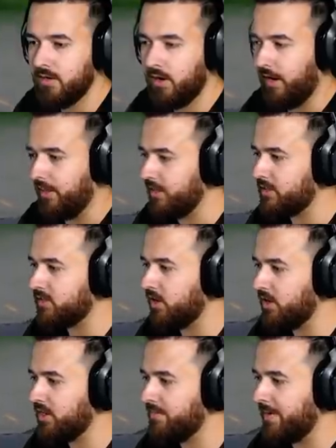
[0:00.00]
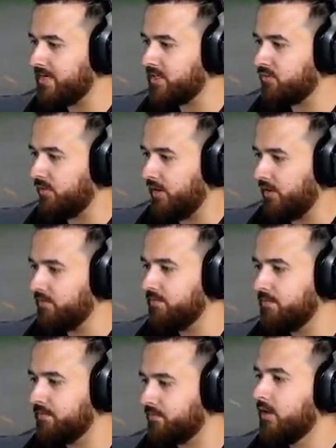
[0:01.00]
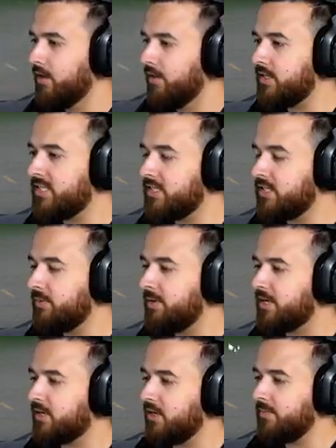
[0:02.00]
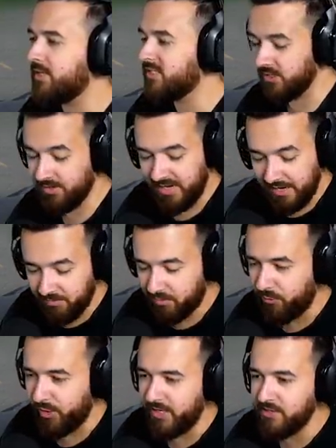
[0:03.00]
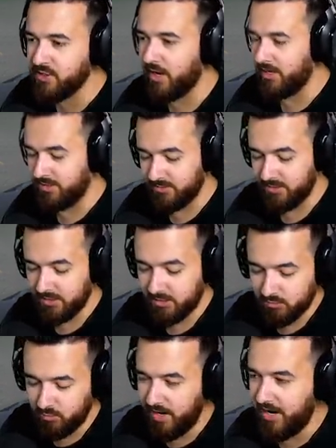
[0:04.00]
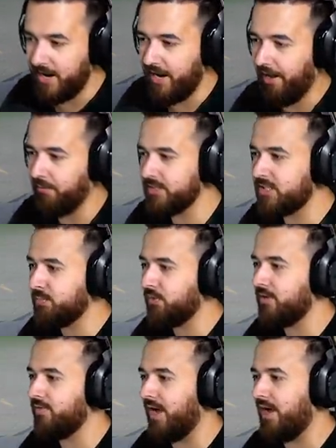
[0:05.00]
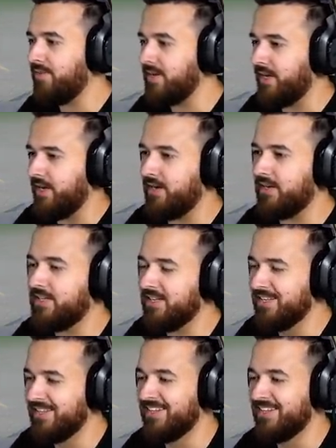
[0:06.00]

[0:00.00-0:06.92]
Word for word: All right, let's go to the magic realm. This stupid glimmerstone never recharges. I swear. What's the point of having it? it